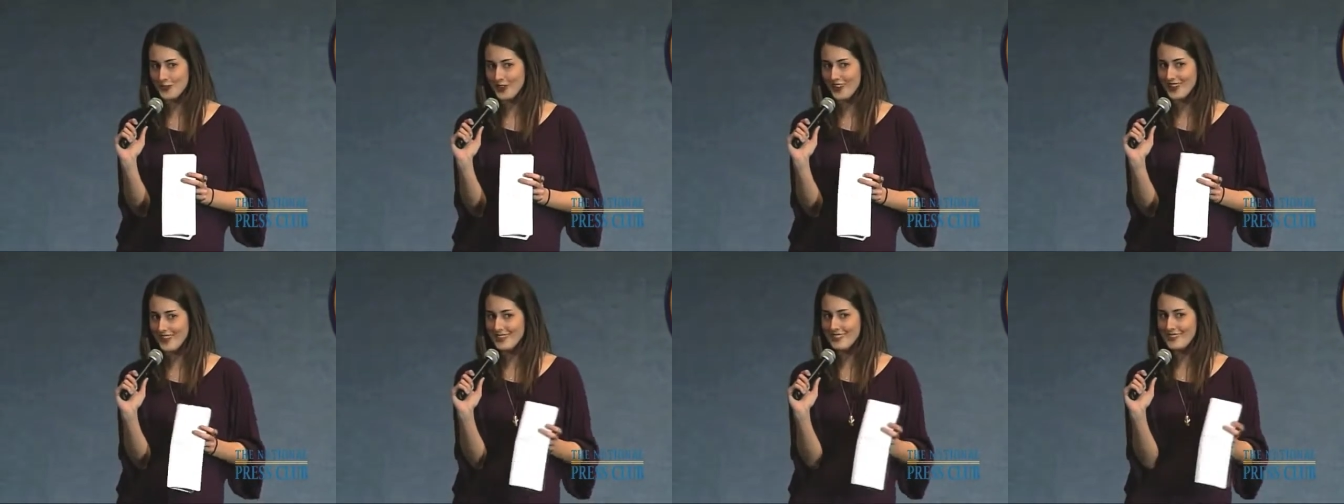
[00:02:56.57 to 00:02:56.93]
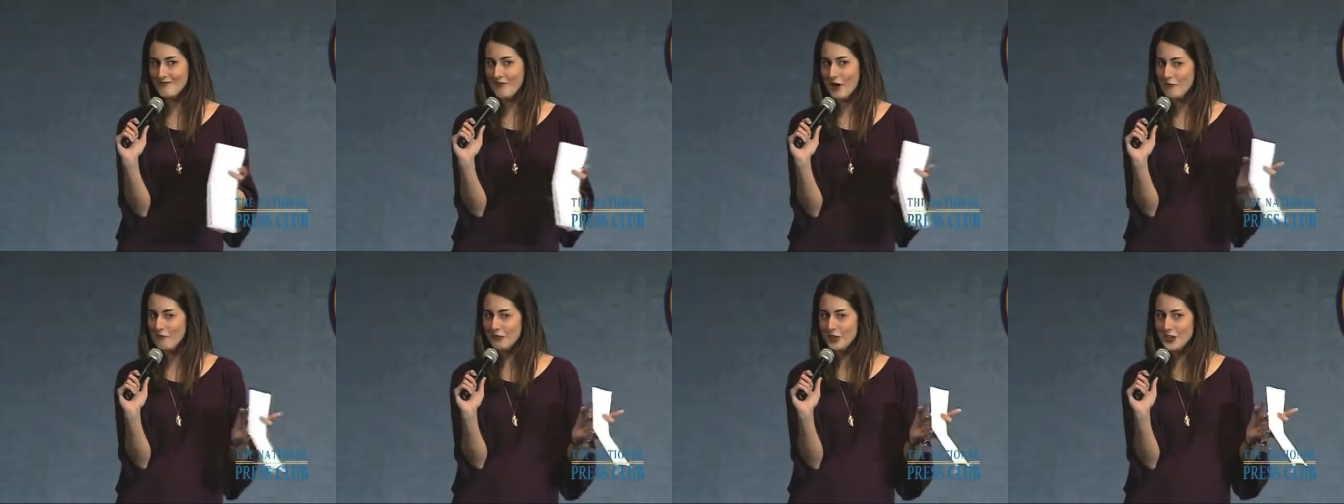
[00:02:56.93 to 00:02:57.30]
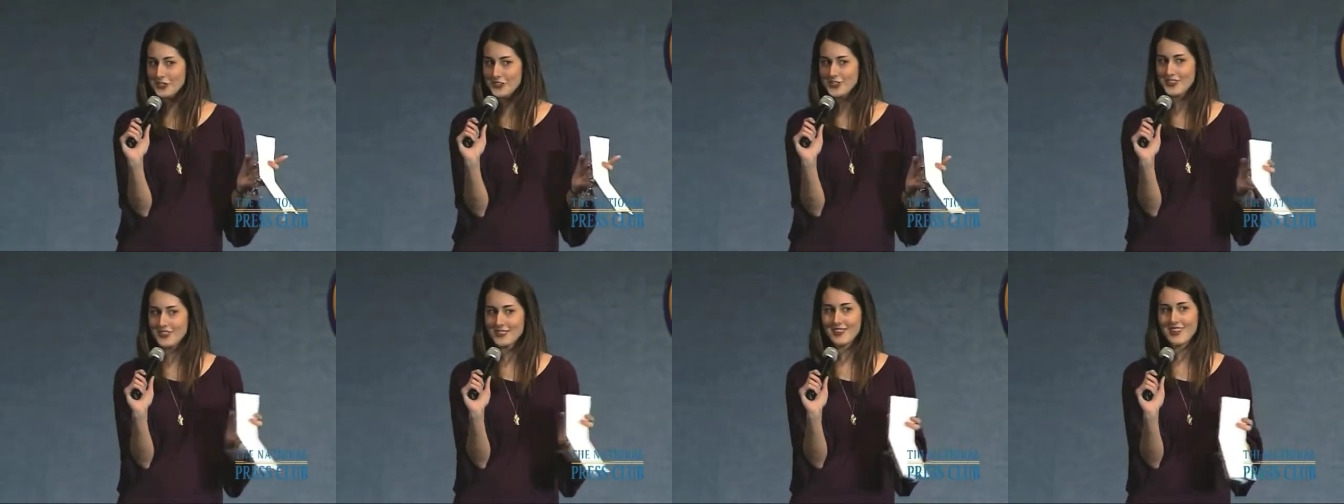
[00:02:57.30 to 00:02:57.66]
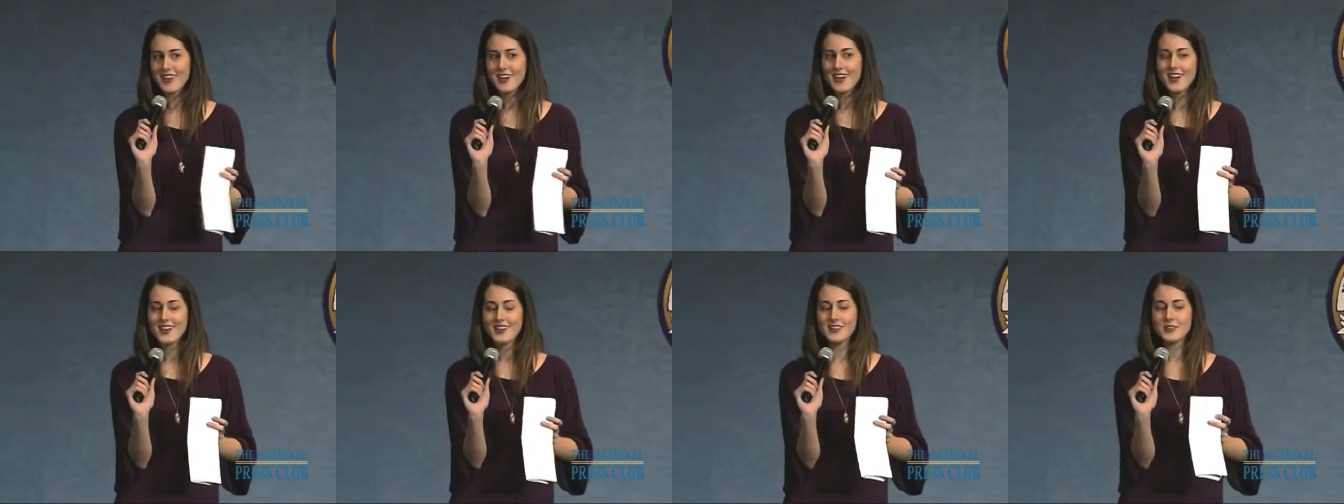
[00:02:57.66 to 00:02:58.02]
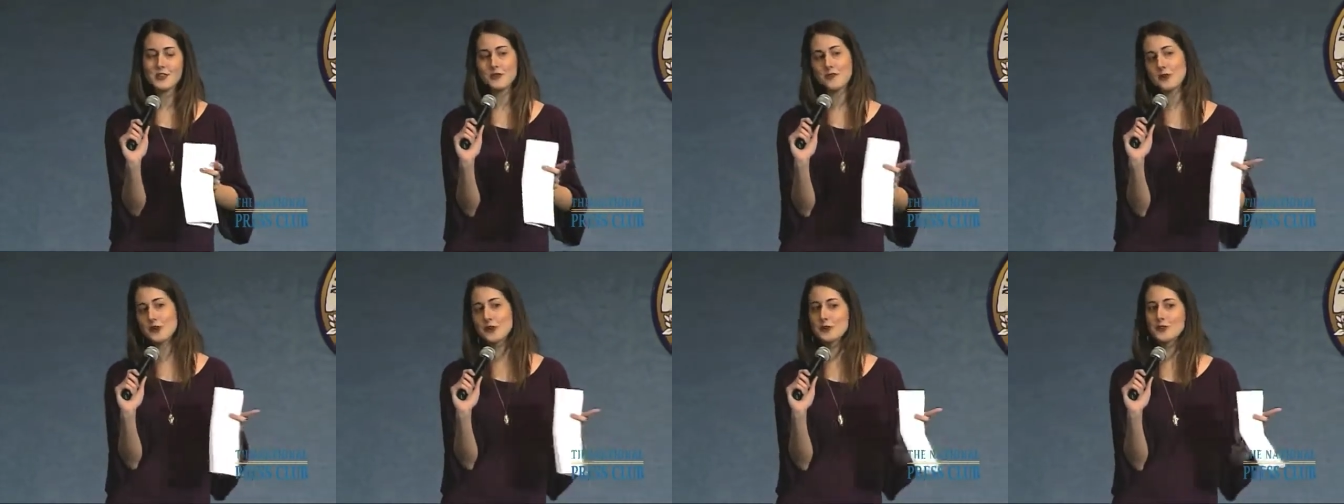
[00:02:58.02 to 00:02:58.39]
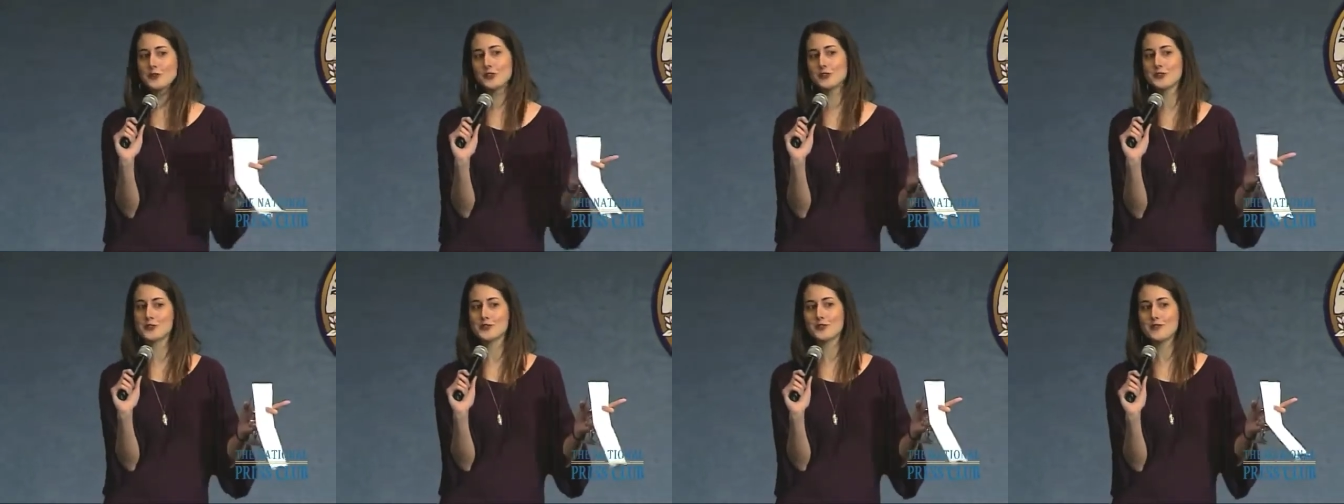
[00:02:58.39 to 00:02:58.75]
Like in Mount Pleasant, the typical
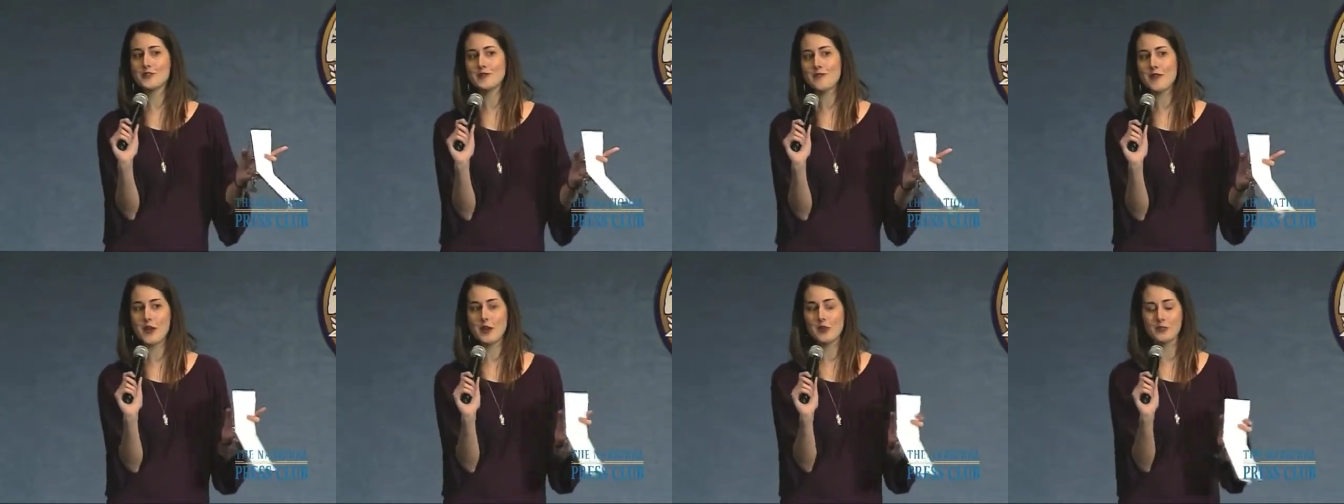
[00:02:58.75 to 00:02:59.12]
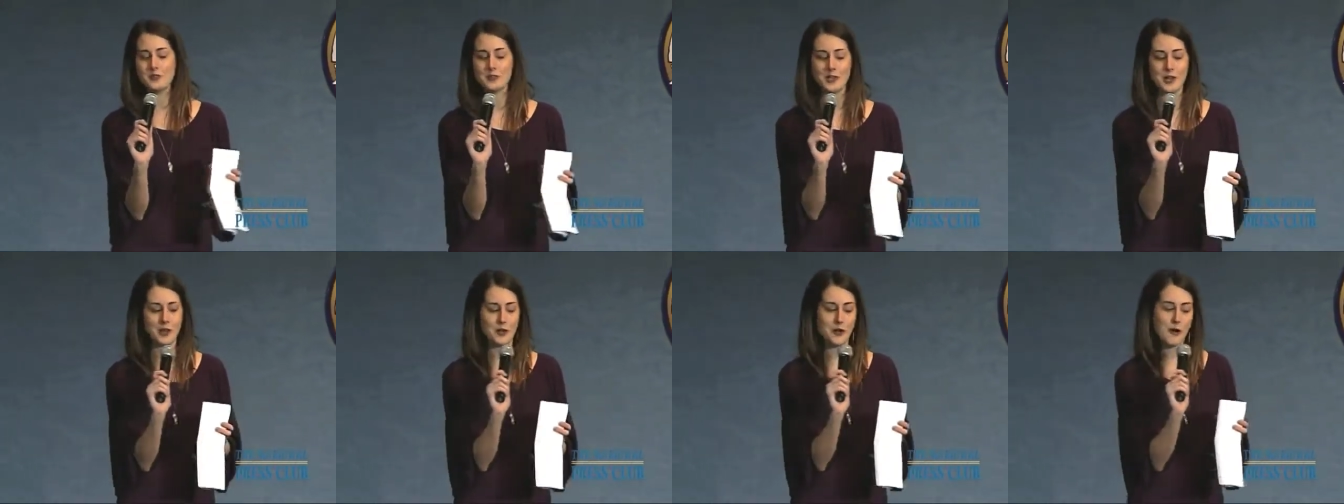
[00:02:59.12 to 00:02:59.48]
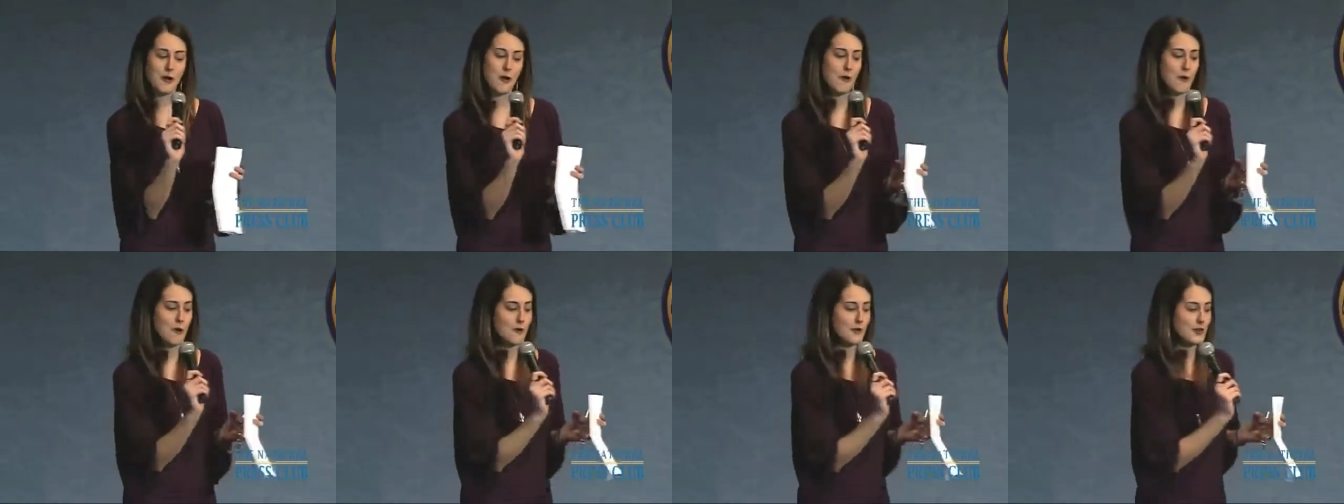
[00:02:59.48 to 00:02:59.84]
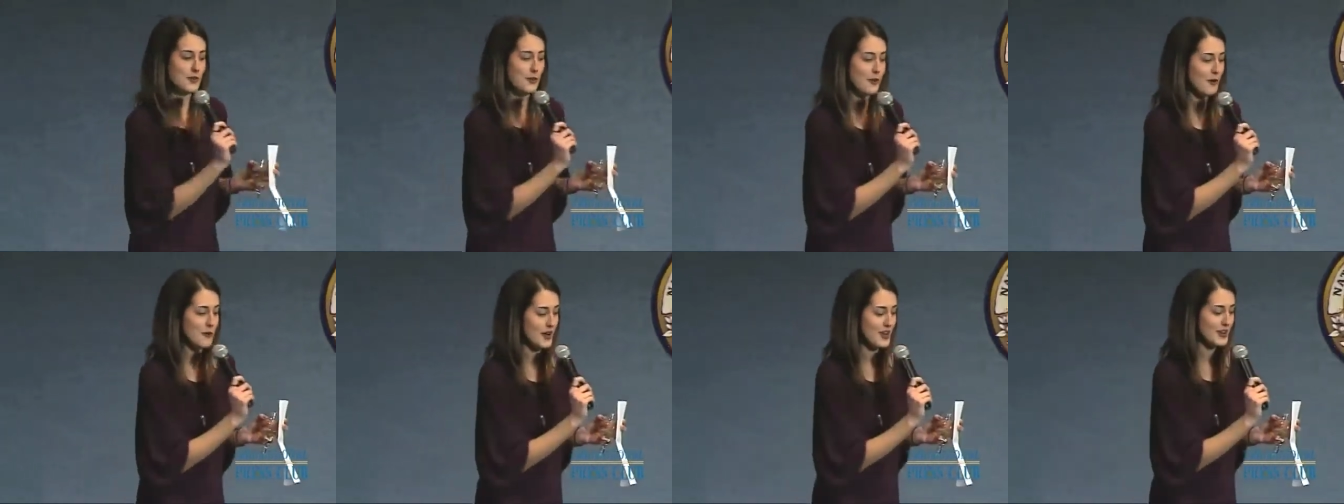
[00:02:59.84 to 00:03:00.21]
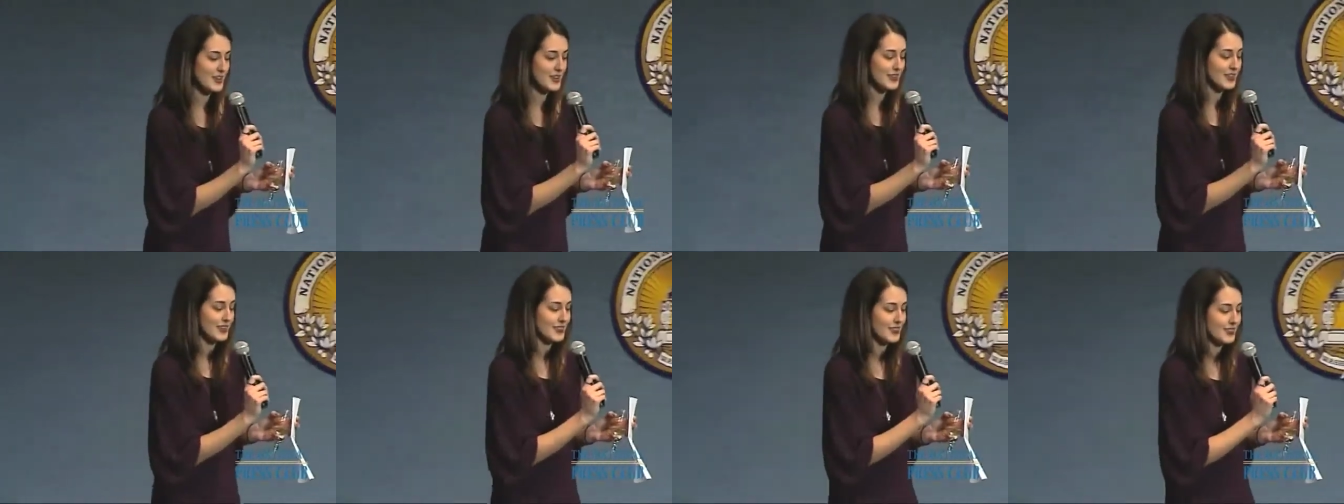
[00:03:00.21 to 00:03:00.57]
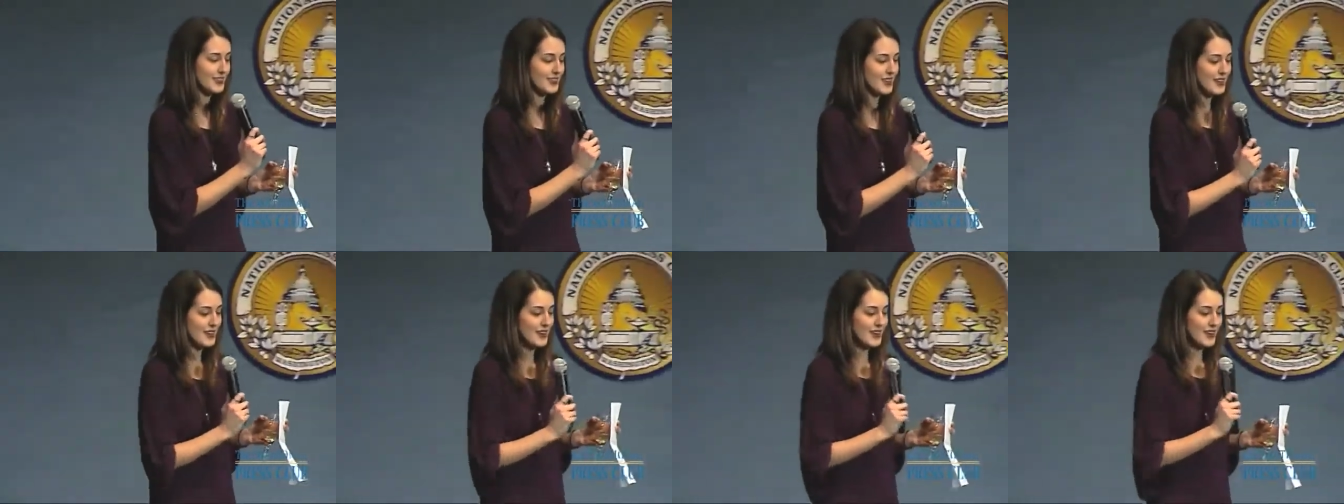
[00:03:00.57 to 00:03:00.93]
listserv email is like, oh,
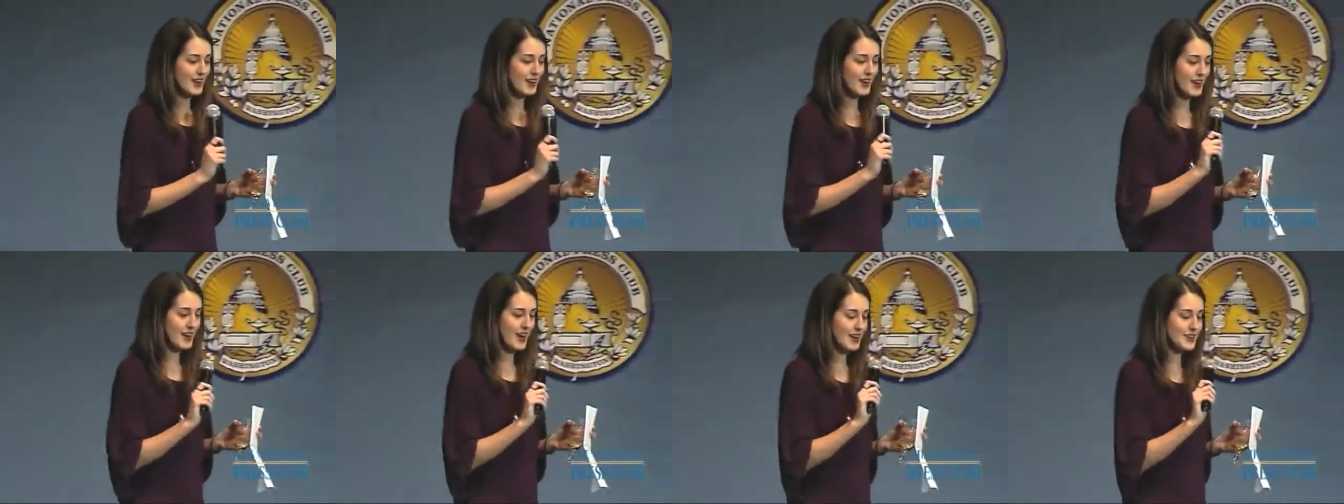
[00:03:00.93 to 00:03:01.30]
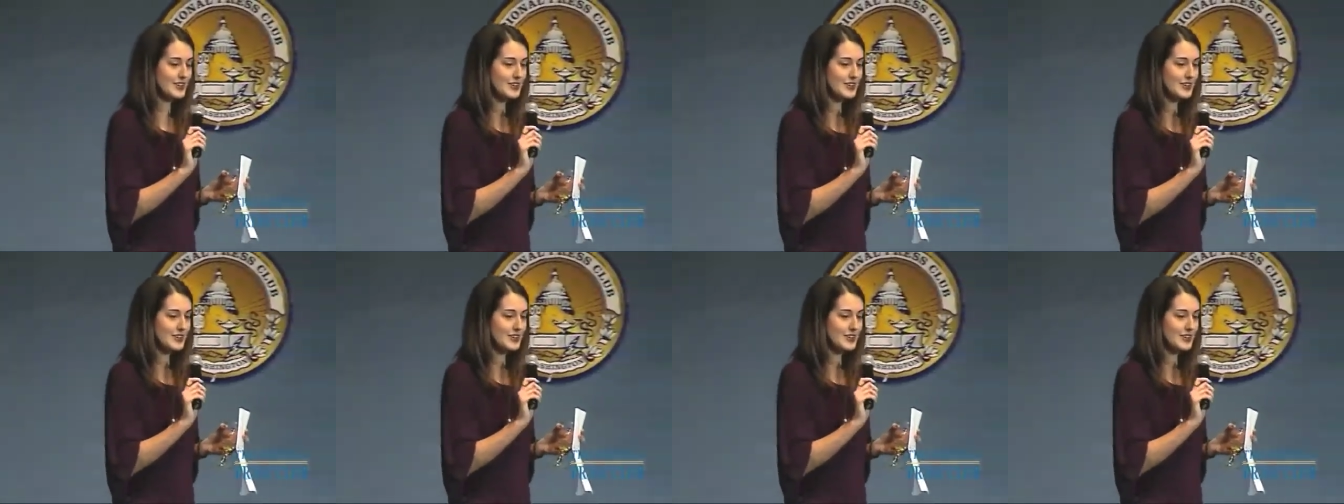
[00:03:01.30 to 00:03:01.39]
I